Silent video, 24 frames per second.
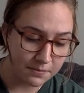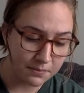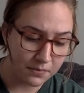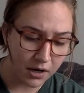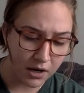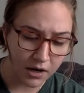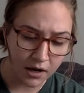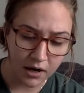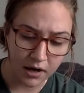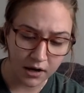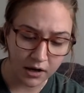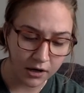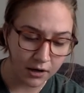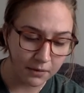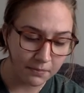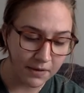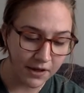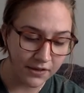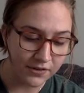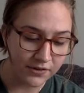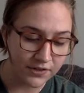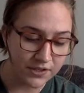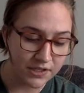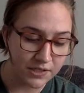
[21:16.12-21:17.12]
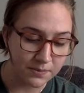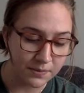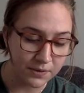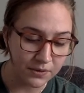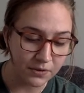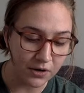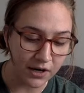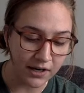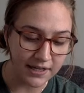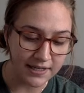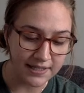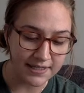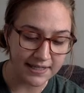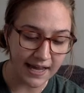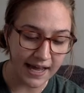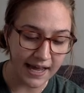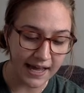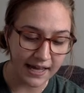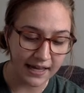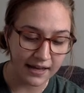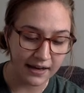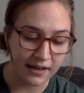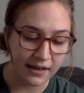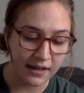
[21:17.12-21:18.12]
her mother's spoon on his
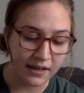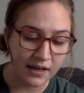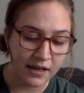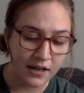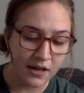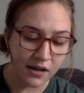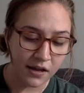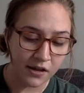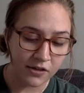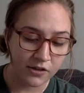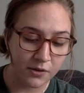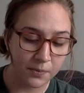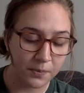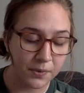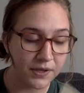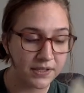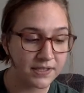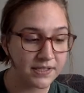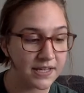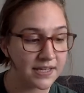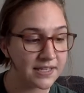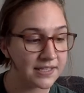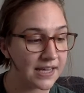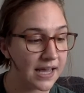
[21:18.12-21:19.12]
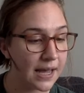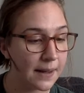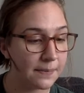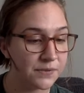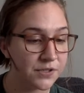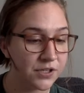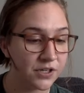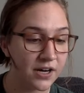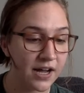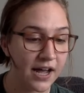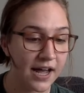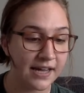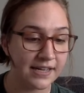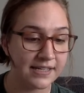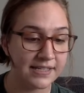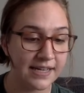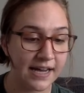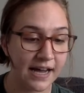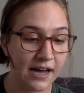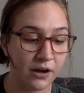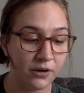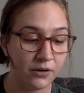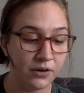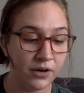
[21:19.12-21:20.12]
head. The princess kept her head
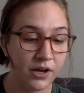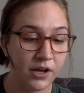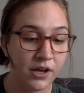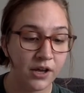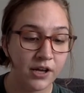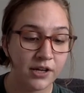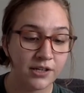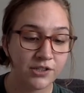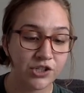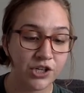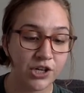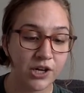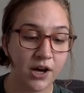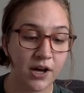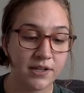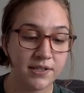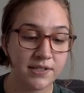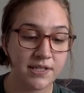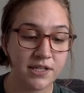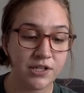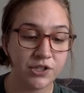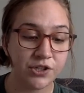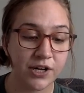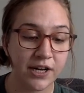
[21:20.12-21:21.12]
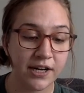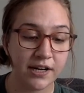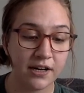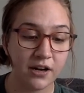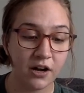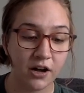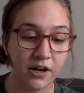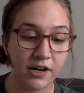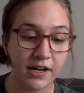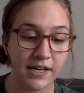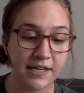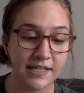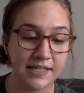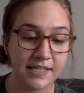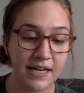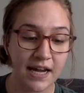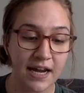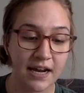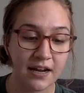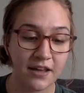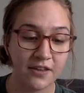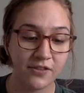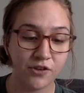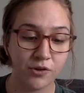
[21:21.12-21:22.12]
down. She concentrated on
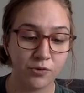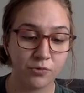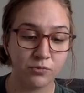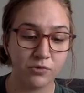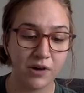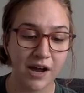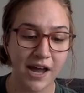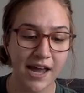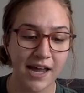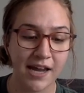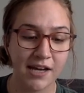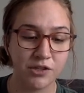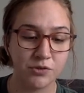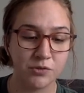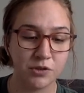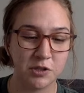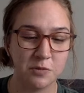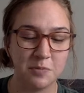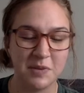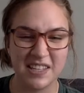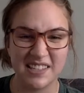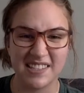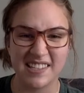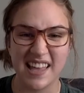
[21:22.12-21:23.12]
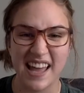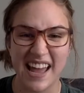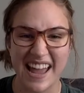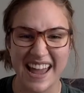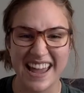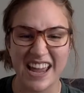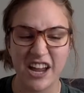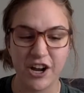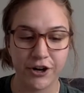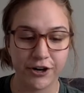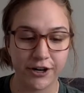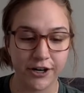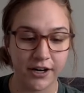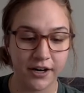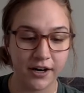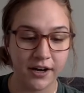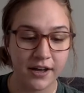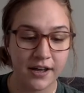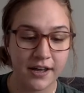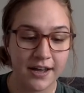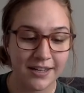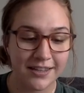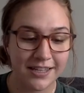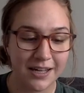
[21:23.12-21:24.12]
containing the rage, which means the anger,
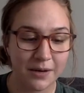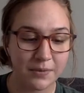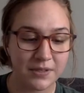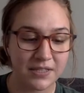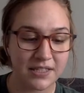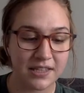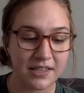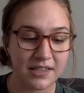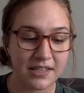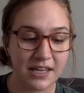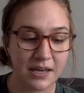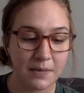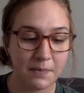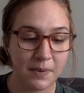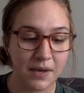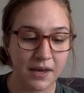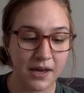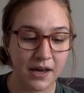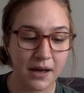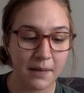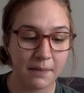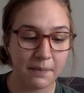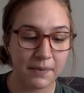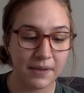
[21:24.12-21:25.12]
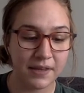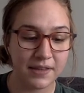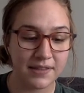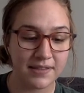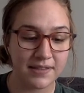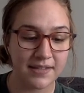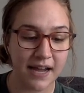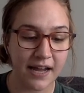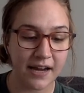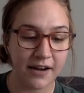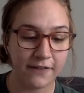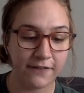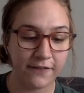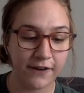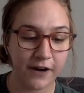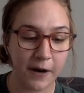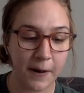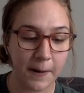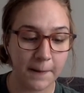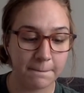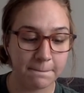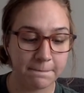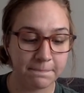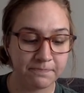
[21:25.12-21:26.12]
that was leaping up inside of
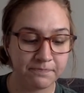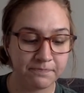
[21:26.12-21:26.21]
her.